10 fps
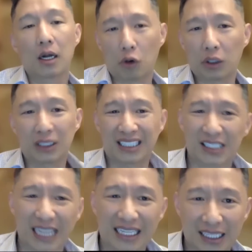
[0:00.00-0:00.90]
or
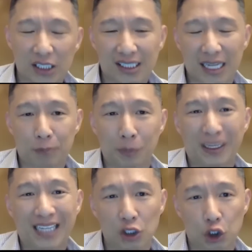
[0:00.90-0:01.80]
say, let's just say to be
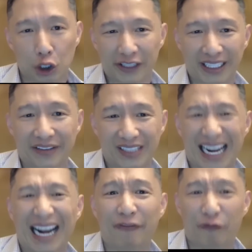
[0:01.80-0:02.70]
conservative,
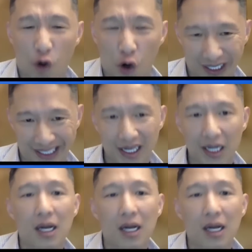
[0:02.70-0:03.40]
at 40.